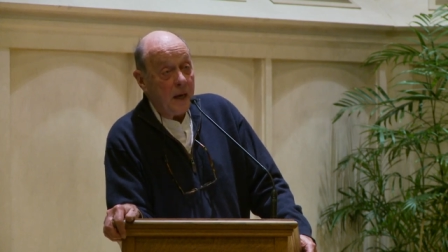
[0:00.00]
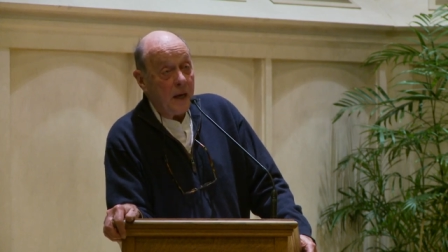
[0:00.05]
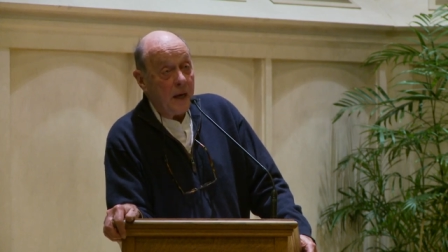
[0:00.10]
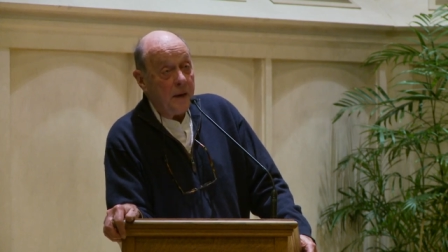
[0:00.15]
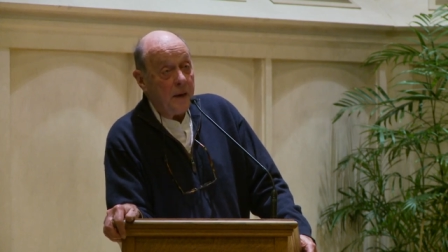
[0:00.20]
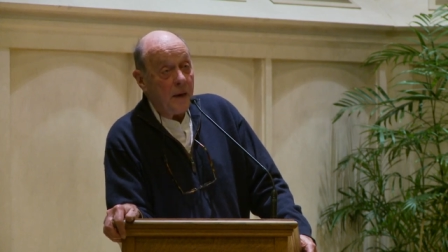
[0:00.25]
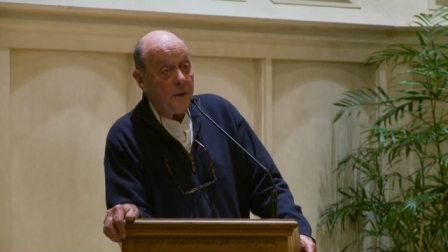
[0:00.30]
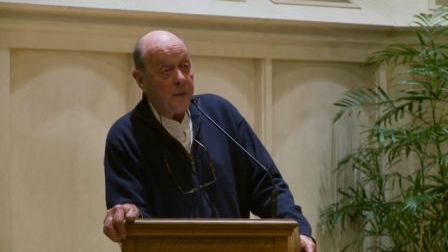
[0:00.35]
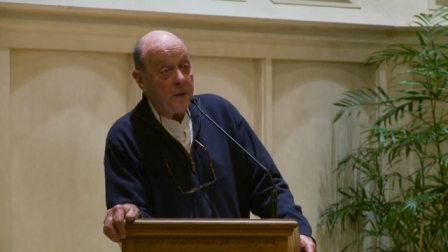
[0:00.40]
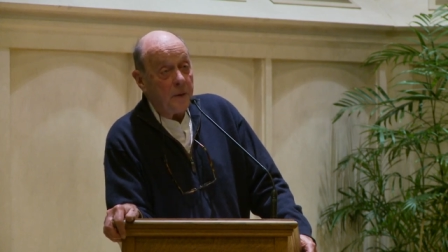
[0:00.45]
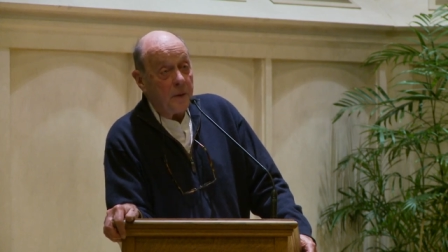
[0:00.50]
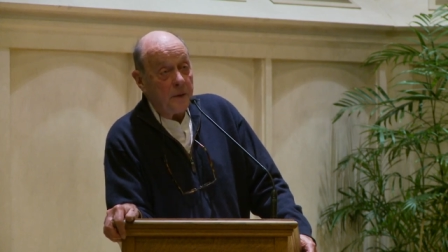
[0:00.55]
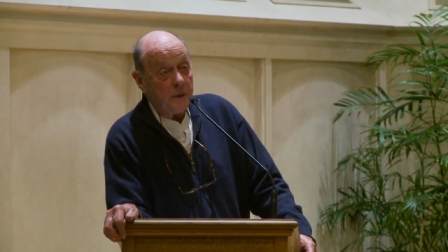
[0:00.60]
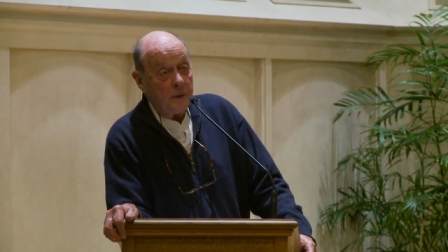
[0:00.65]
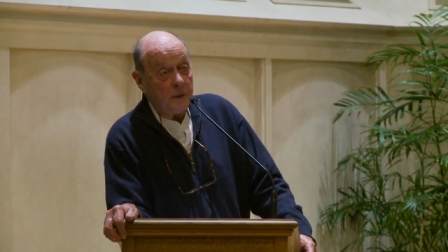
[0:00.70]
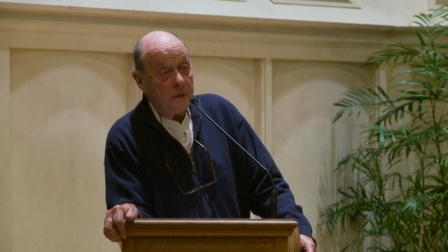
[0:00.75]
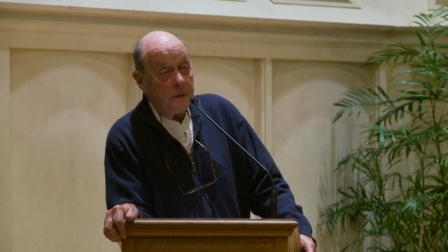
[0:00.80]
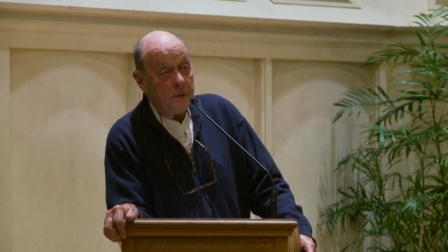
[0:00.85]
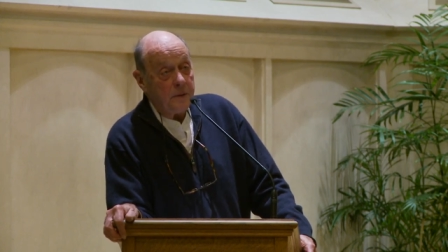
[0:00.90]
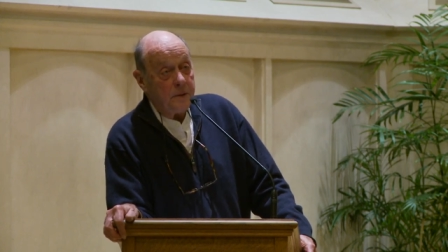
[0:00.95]

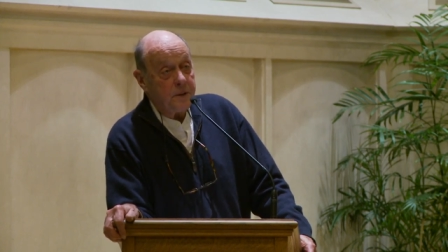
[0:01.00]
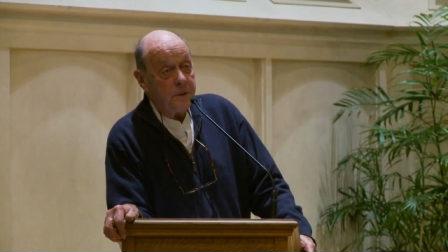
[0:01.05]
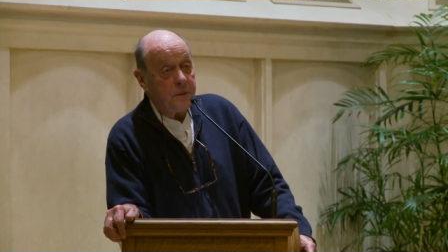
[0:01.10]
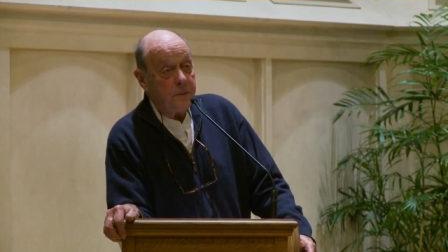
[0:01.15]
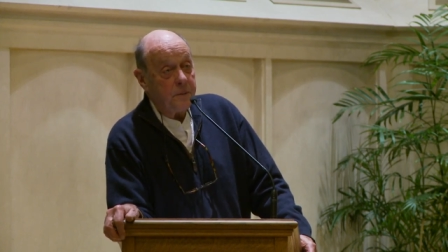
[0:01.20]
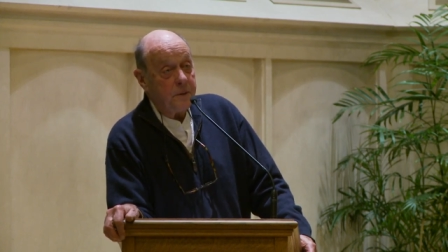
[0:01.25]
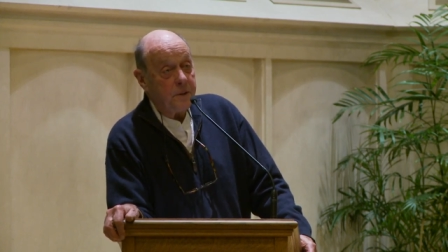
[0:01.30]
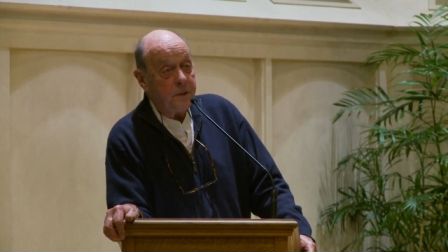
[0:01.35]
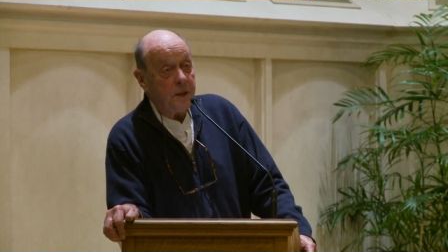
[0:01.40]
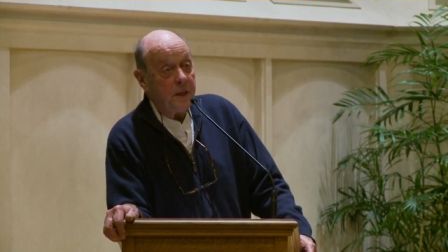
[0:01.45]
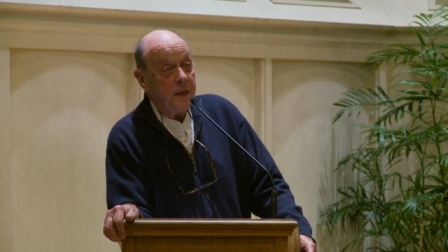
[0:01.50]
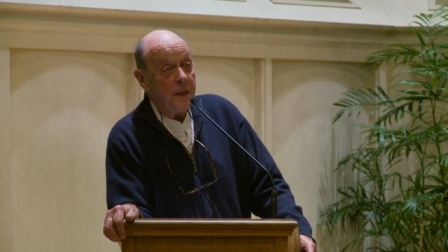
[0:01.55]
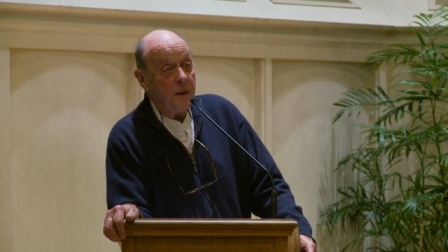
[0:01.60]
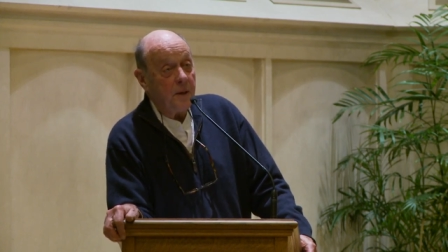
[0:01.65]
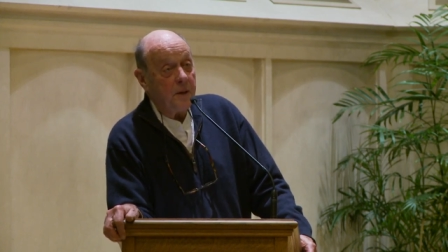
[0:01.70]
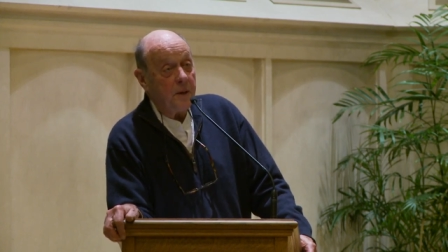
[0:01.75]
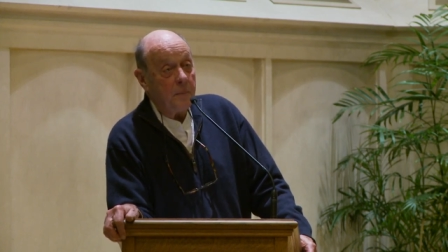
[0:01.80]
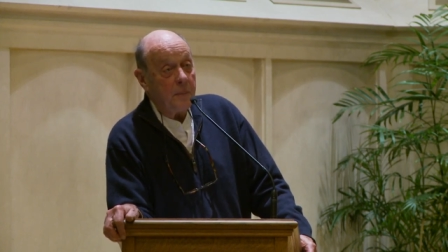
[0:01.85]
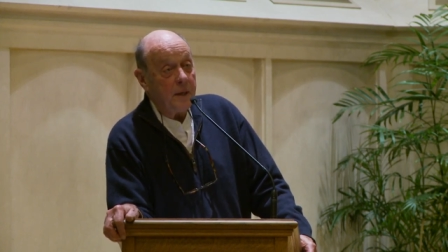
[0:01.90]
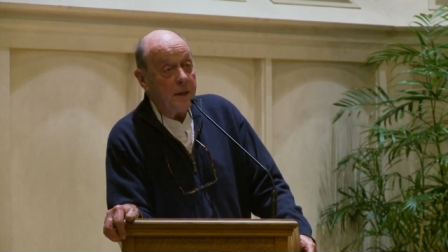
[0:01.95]
another city
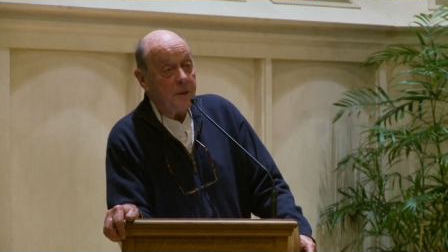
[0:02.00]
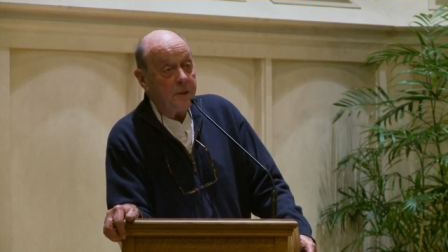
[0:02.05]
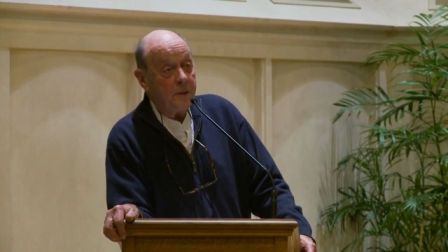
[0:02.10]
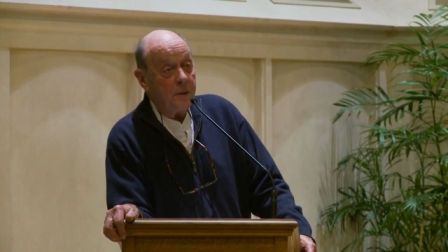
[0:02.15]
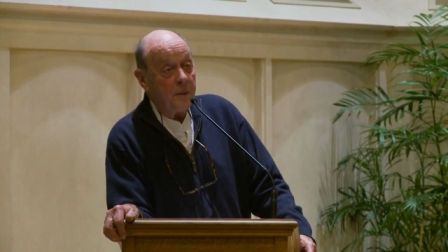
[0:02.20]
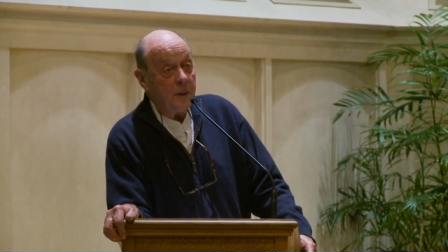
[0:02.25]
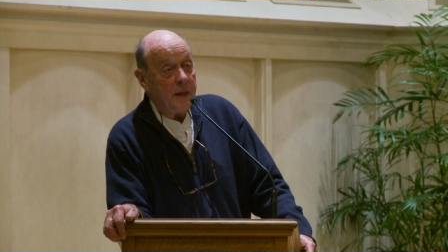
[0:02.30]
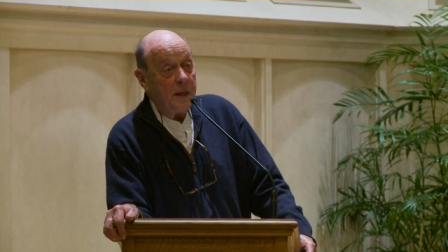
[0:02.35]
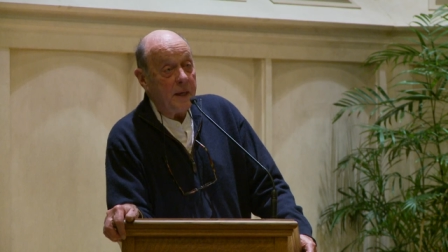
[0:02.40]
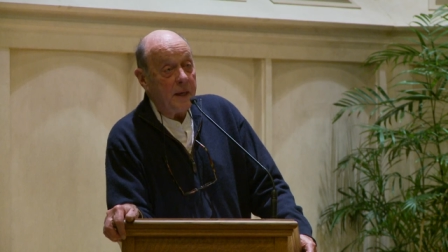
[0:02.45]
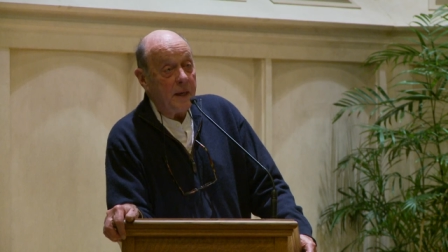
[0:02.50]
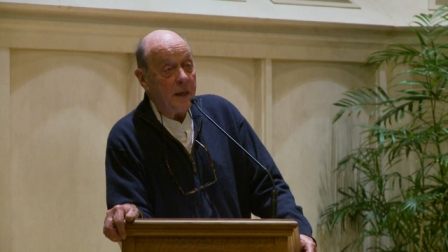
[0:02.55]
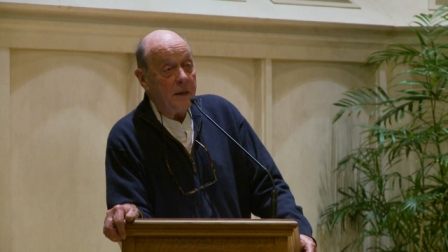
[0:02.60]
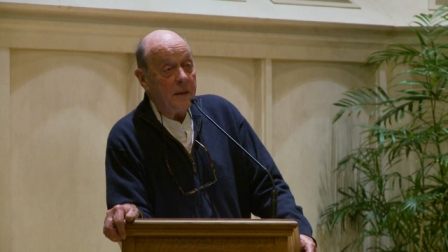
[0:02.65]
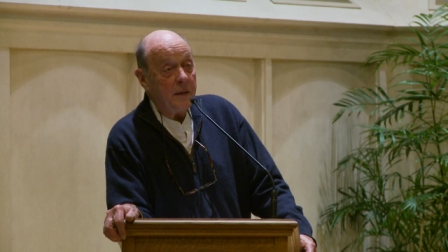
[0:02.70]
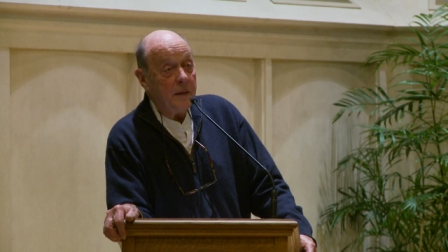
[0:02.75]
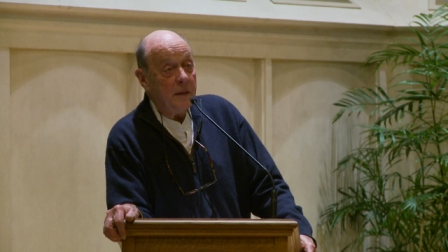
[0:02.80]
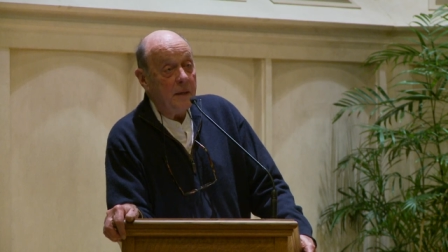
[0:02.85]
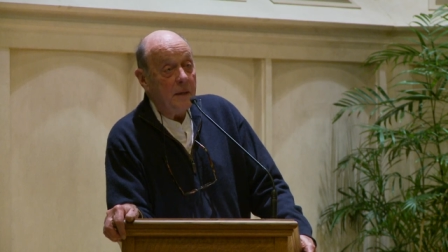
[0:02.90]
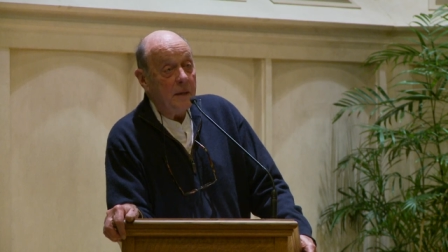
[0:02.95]
on the
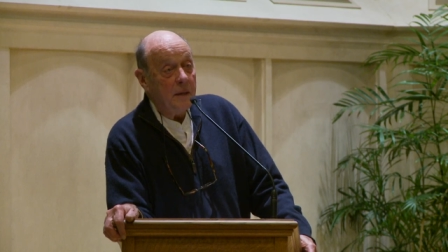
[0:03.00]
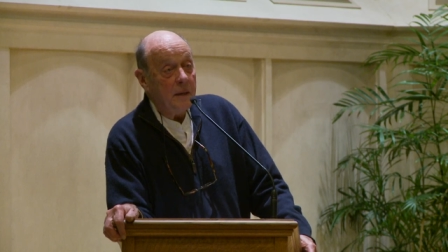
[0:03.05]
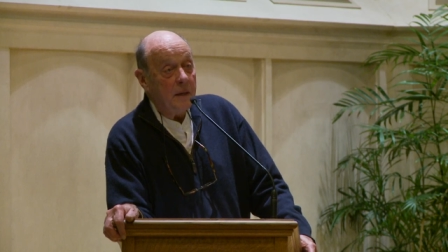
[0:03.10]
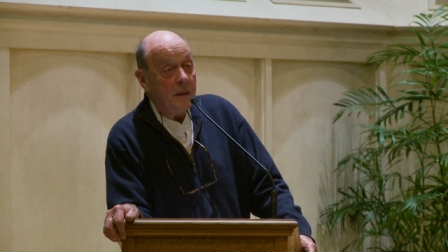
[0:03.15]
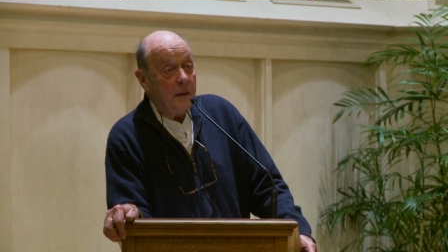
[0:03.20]
Mediterranean